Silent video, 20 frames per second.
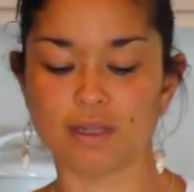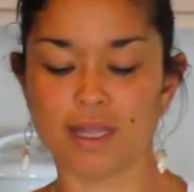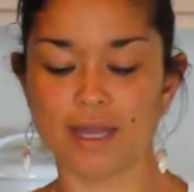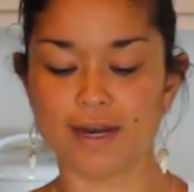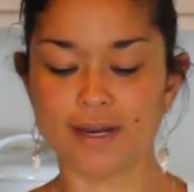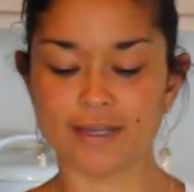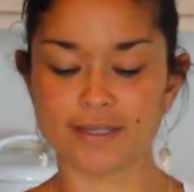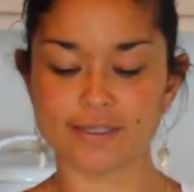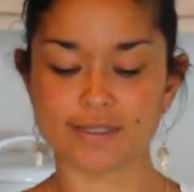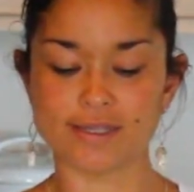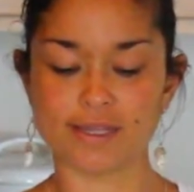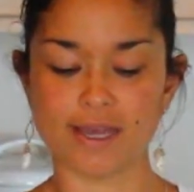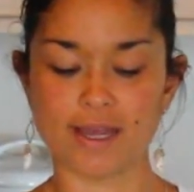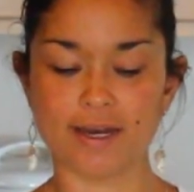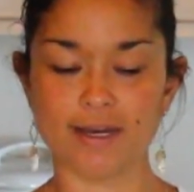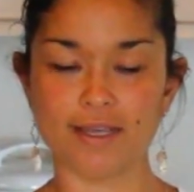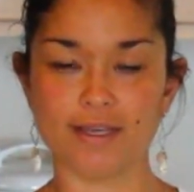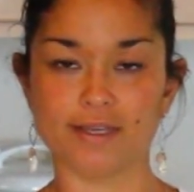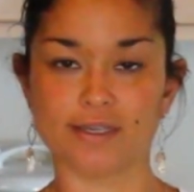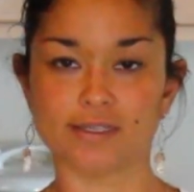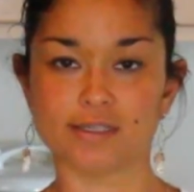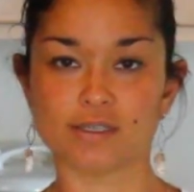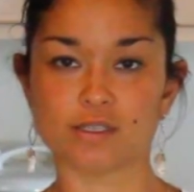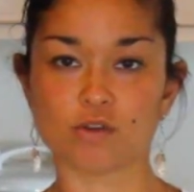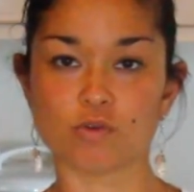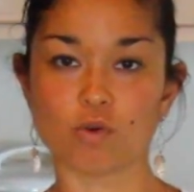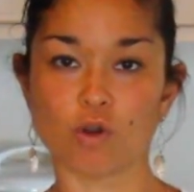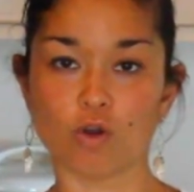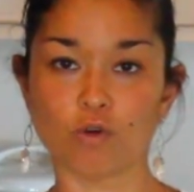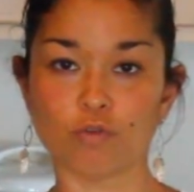lettuce that is
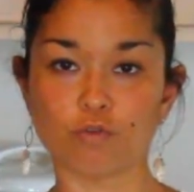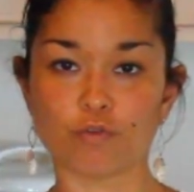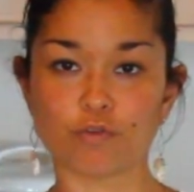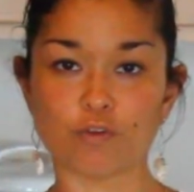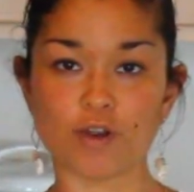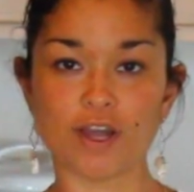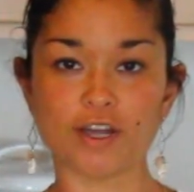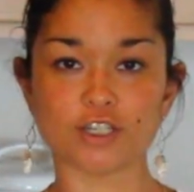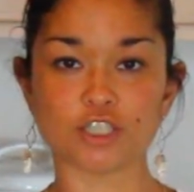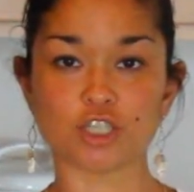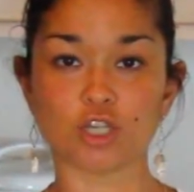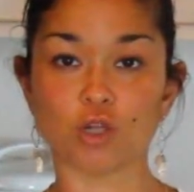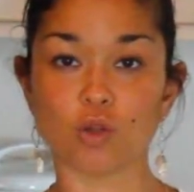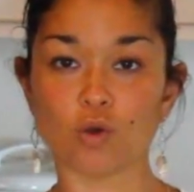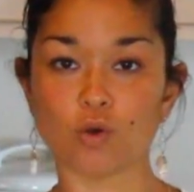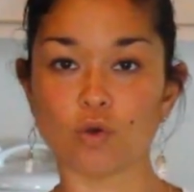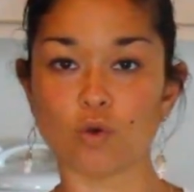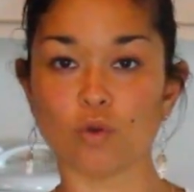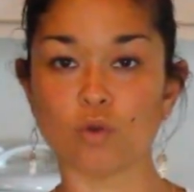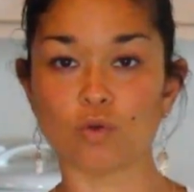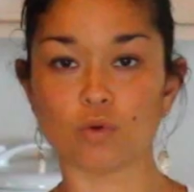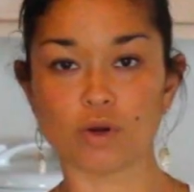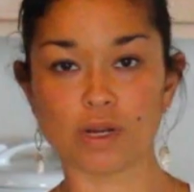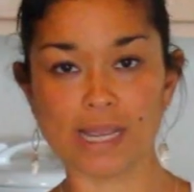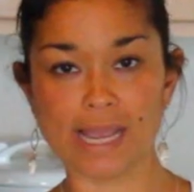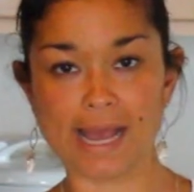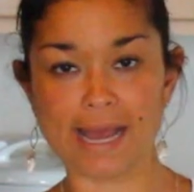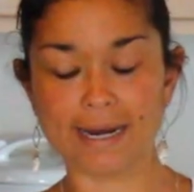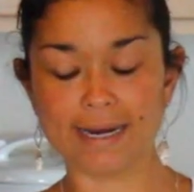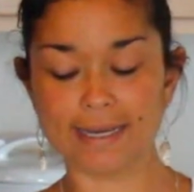grown fresh, local,
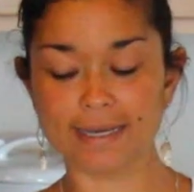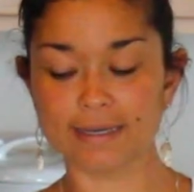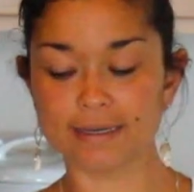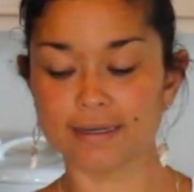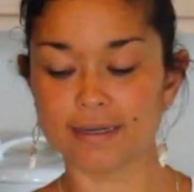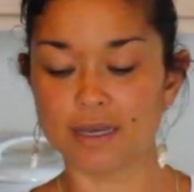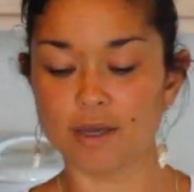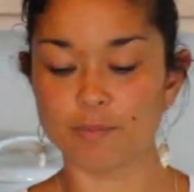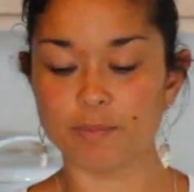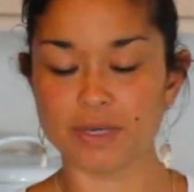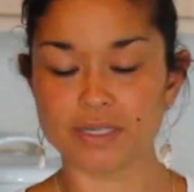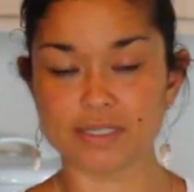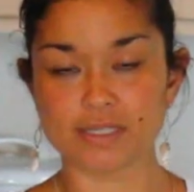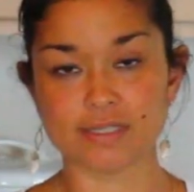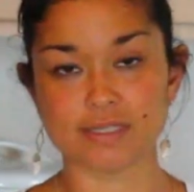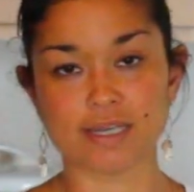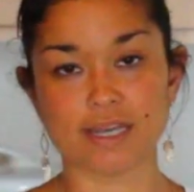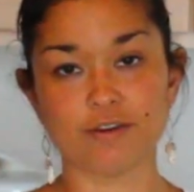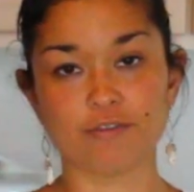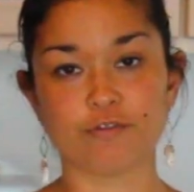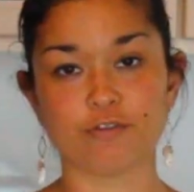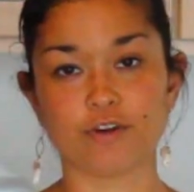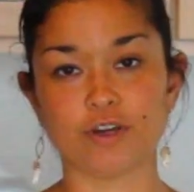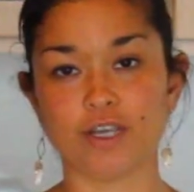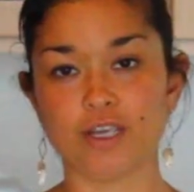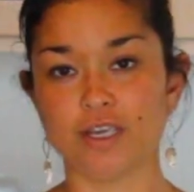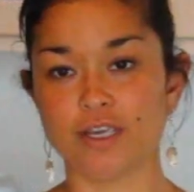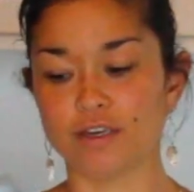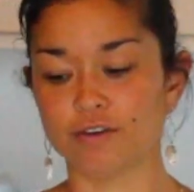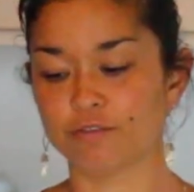organic,
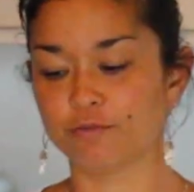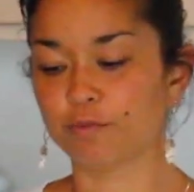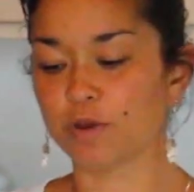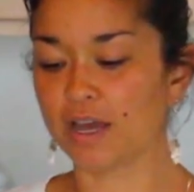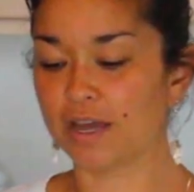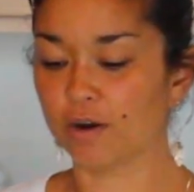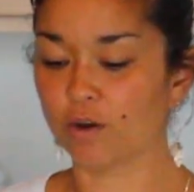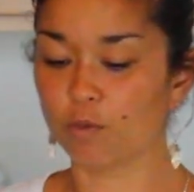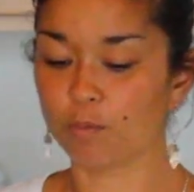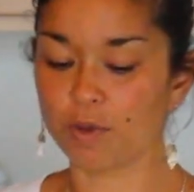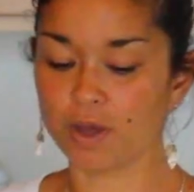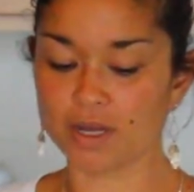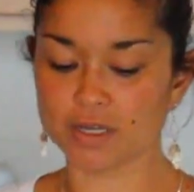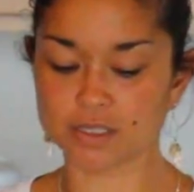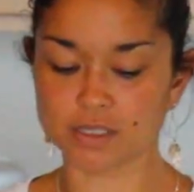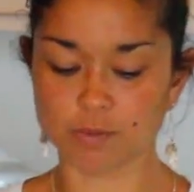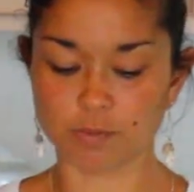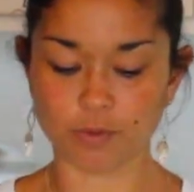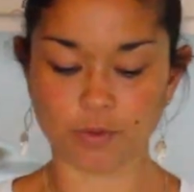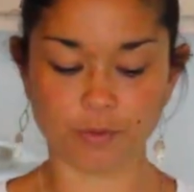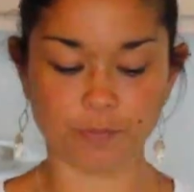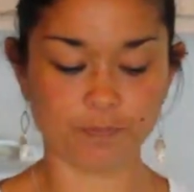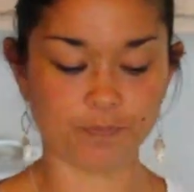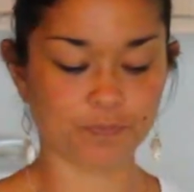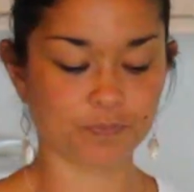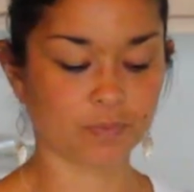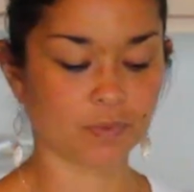pesticide-free if at all possible.